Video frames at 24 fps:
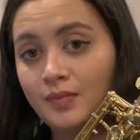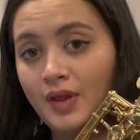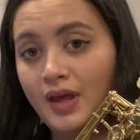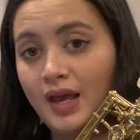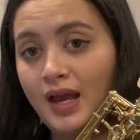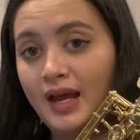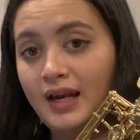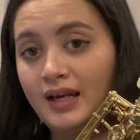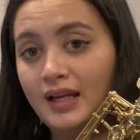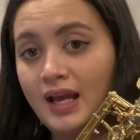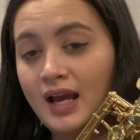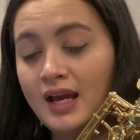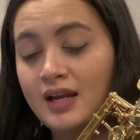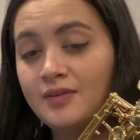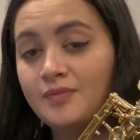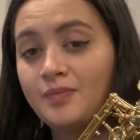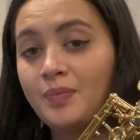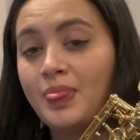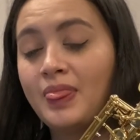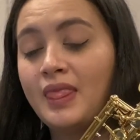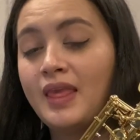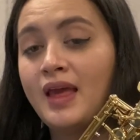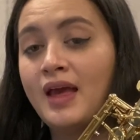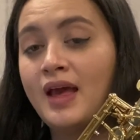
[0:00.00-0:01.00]
And again,
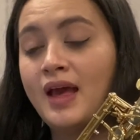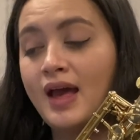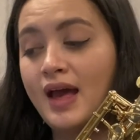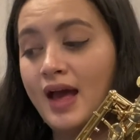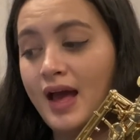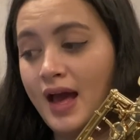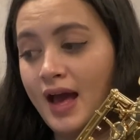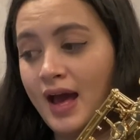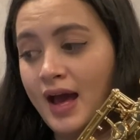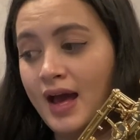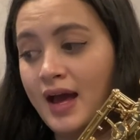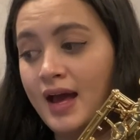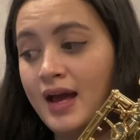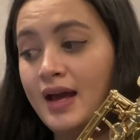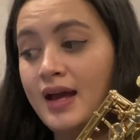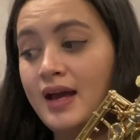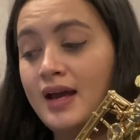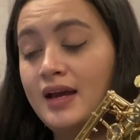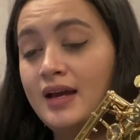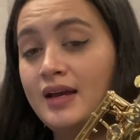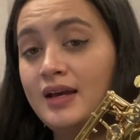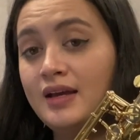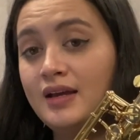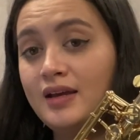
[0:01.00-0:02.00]

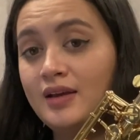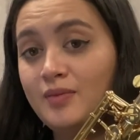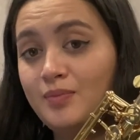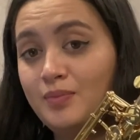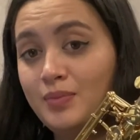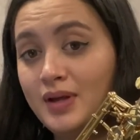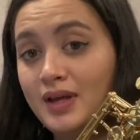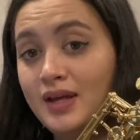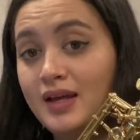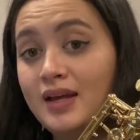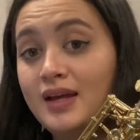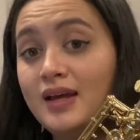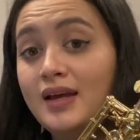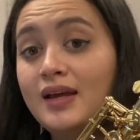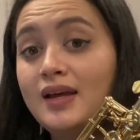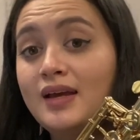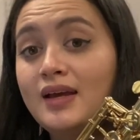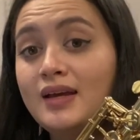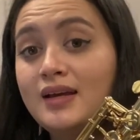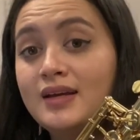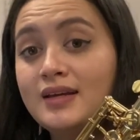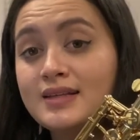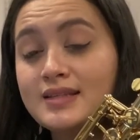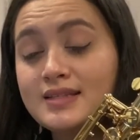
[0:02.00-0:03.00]
A,
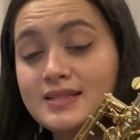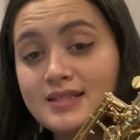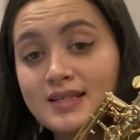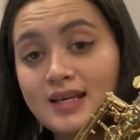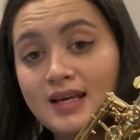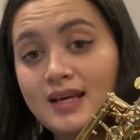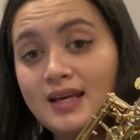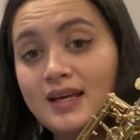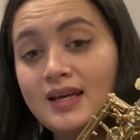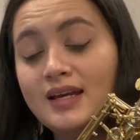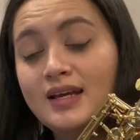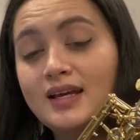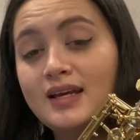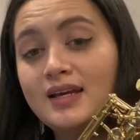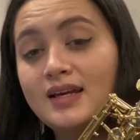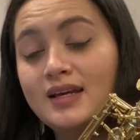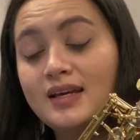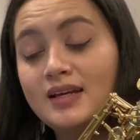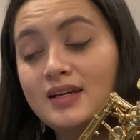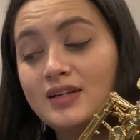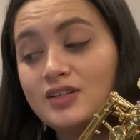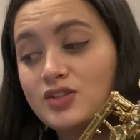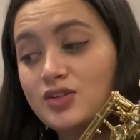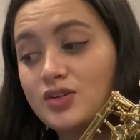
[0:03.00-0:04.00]
B,
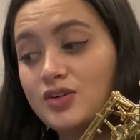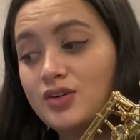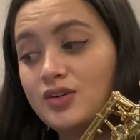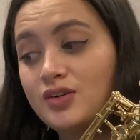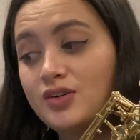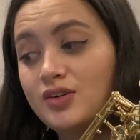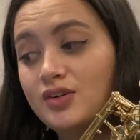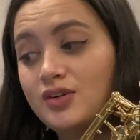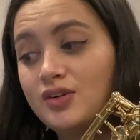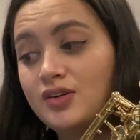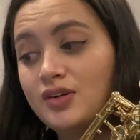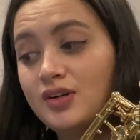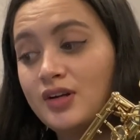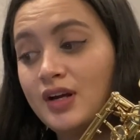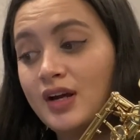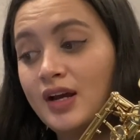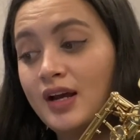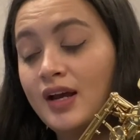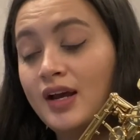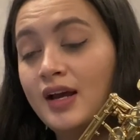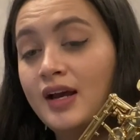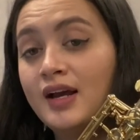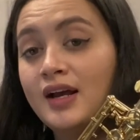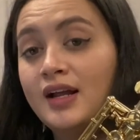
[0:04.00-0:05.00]
C, 2.
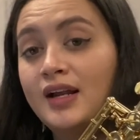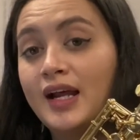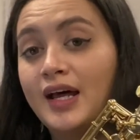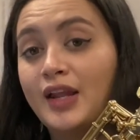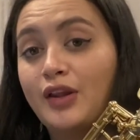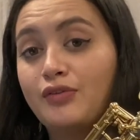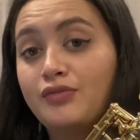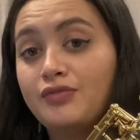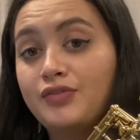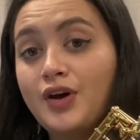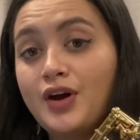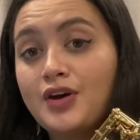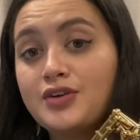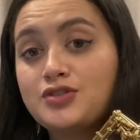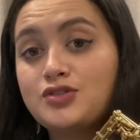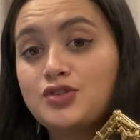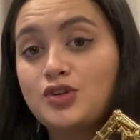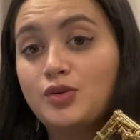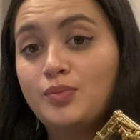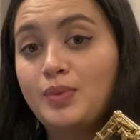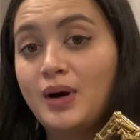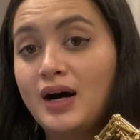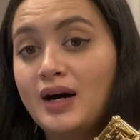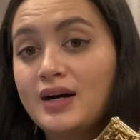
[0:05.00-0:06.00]
Now the first
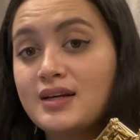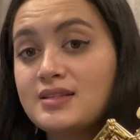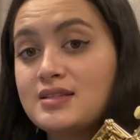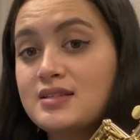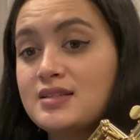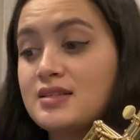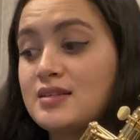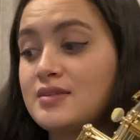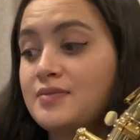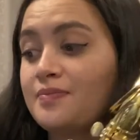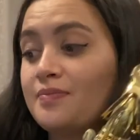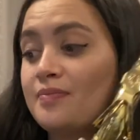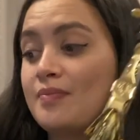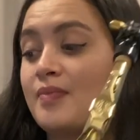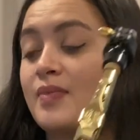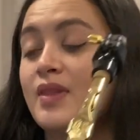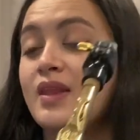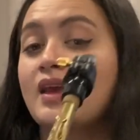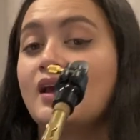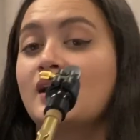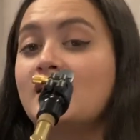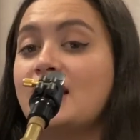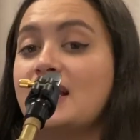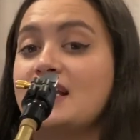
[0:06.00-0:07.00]
2 bars,
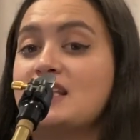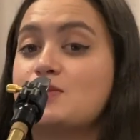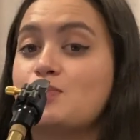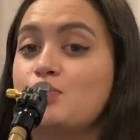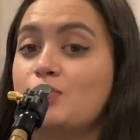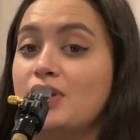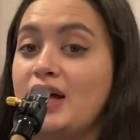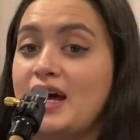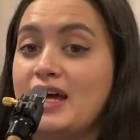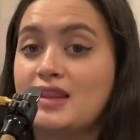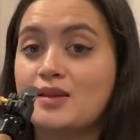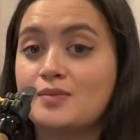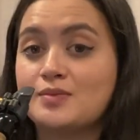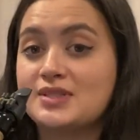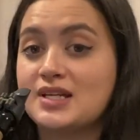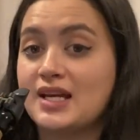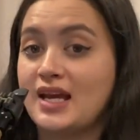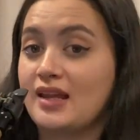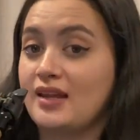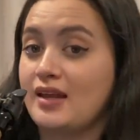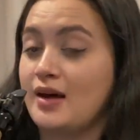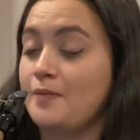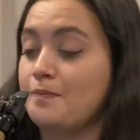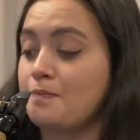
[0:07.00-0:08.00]
let's play them
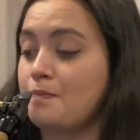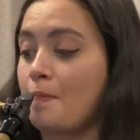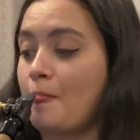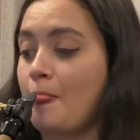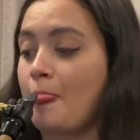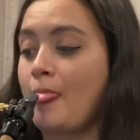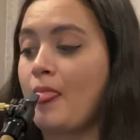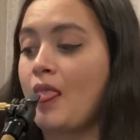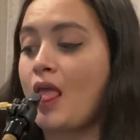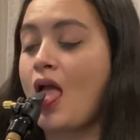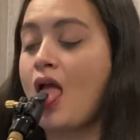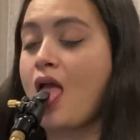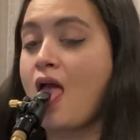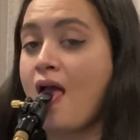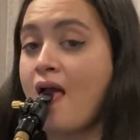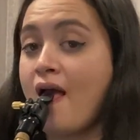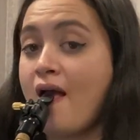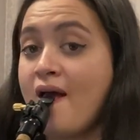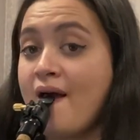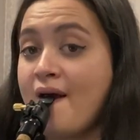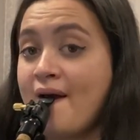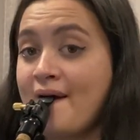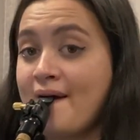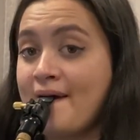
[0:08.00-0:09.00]
together.
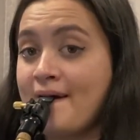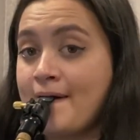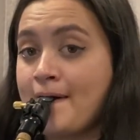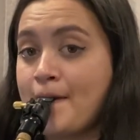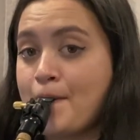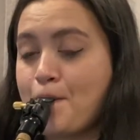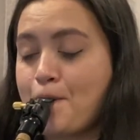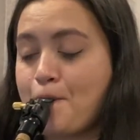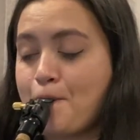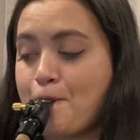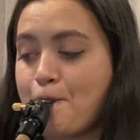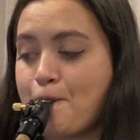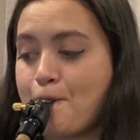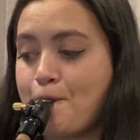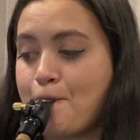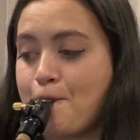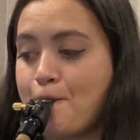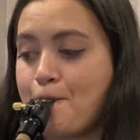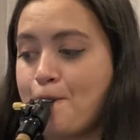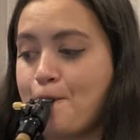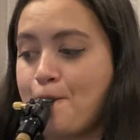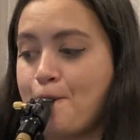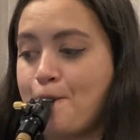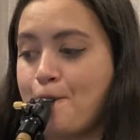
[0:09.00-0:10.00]

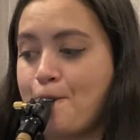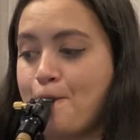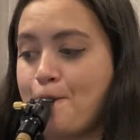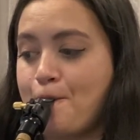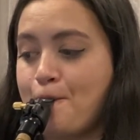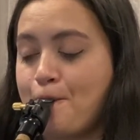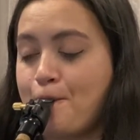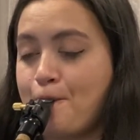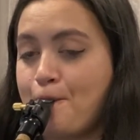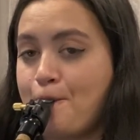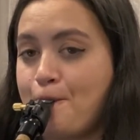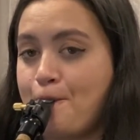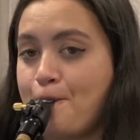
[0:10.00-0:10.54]
And